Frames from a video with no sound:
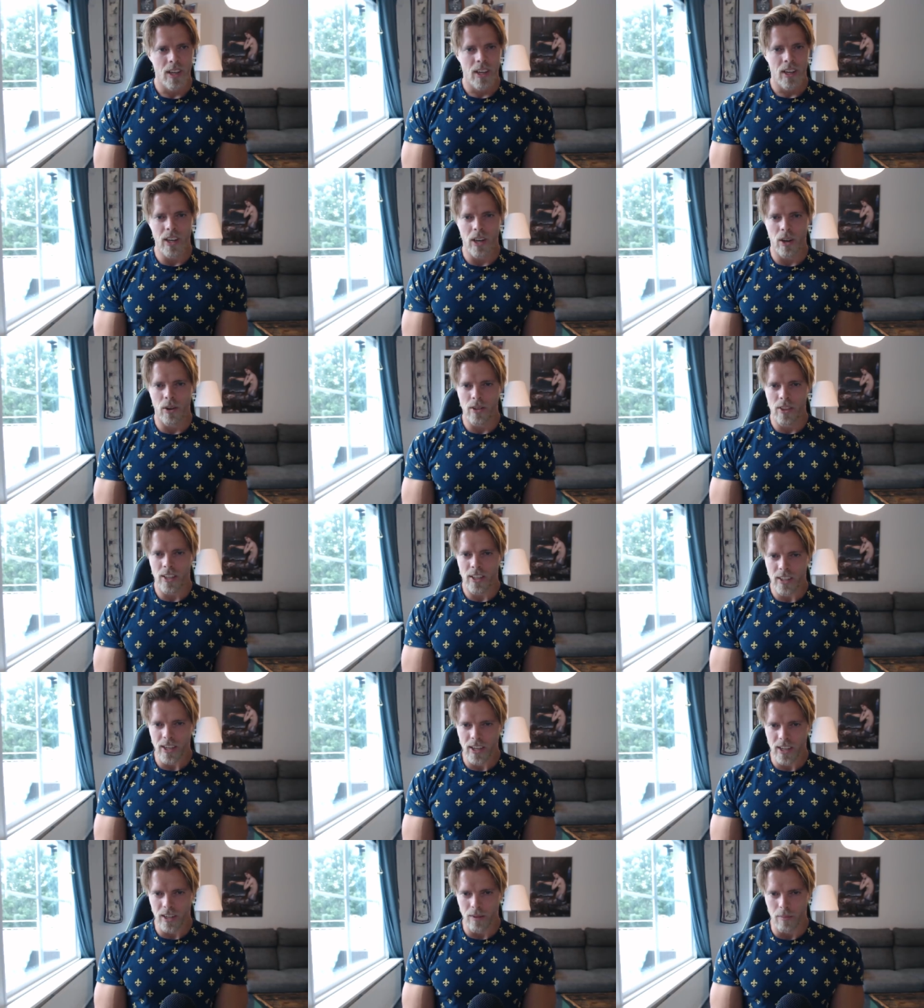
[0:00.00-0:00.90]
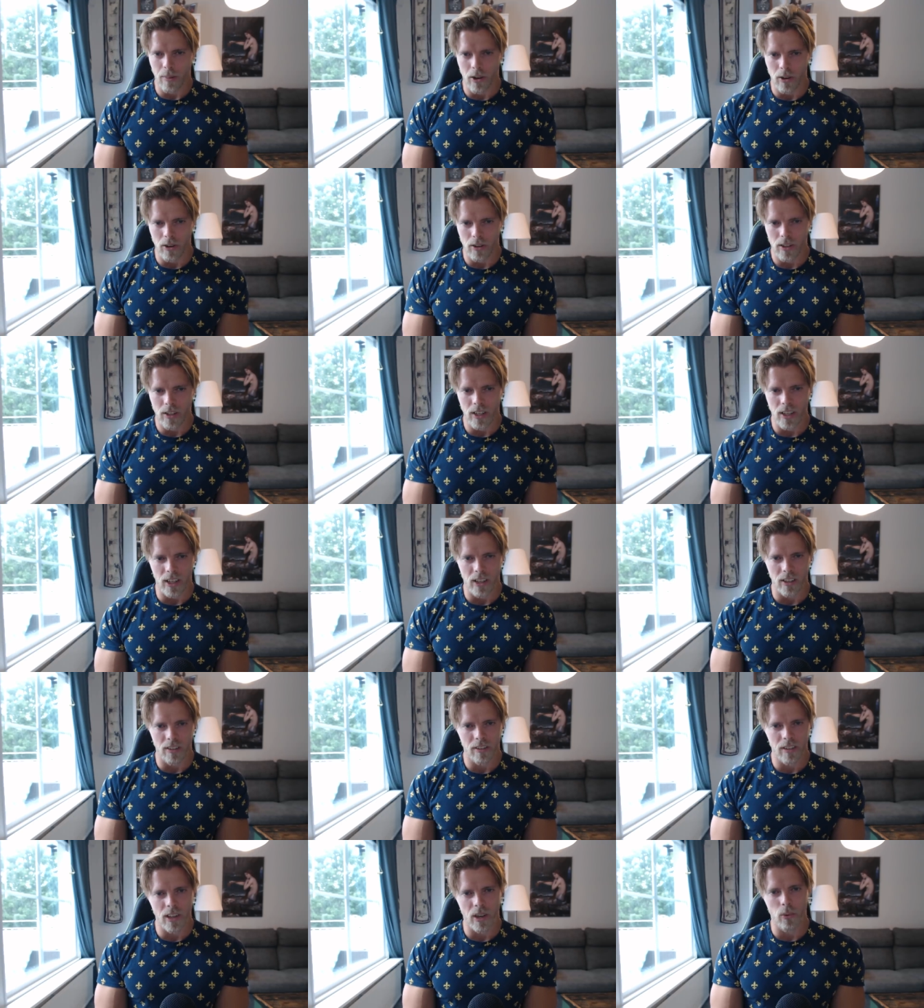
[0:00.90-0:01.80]
Now the second part
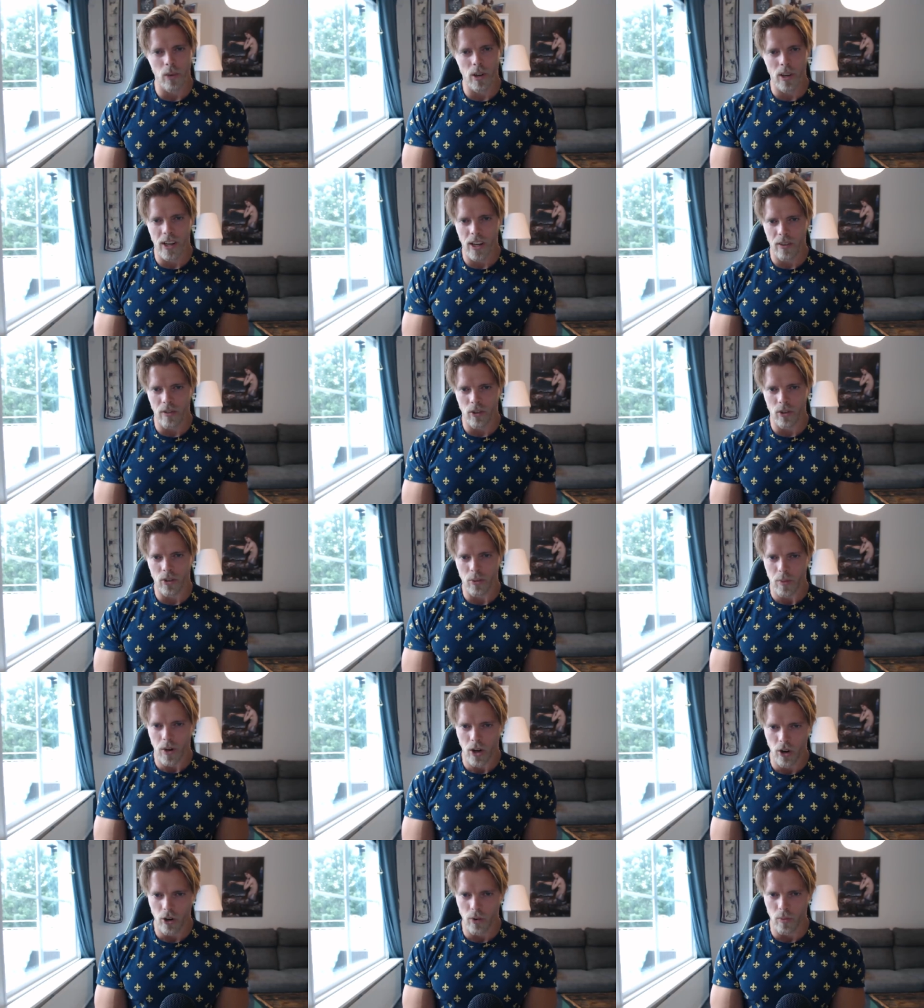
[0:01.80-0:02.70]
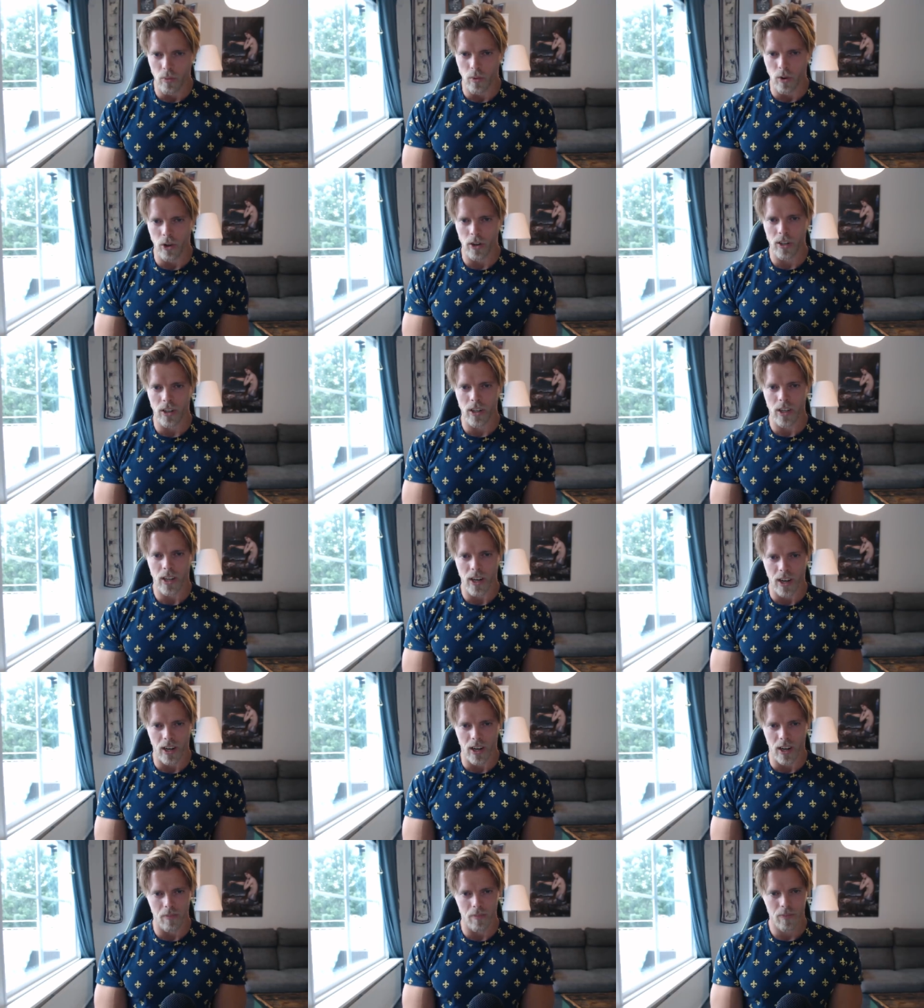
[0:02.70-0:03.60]
is, I will give you some homework
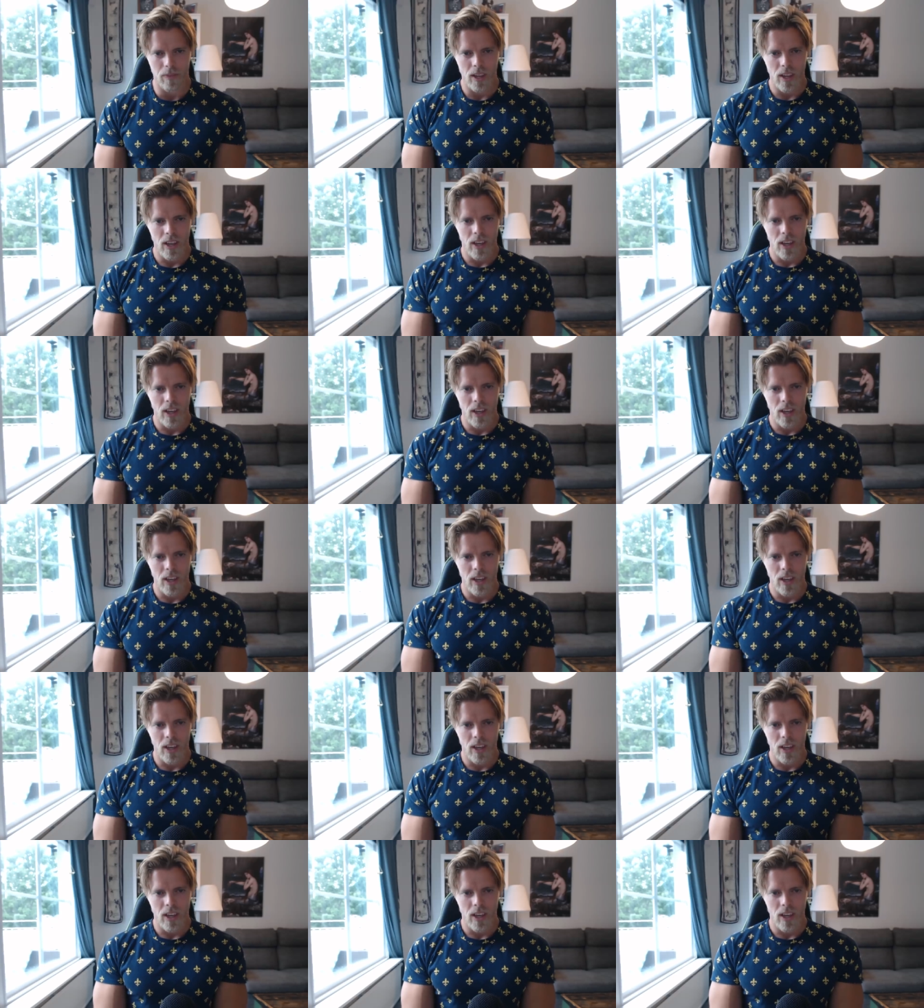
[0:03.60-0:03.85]
here.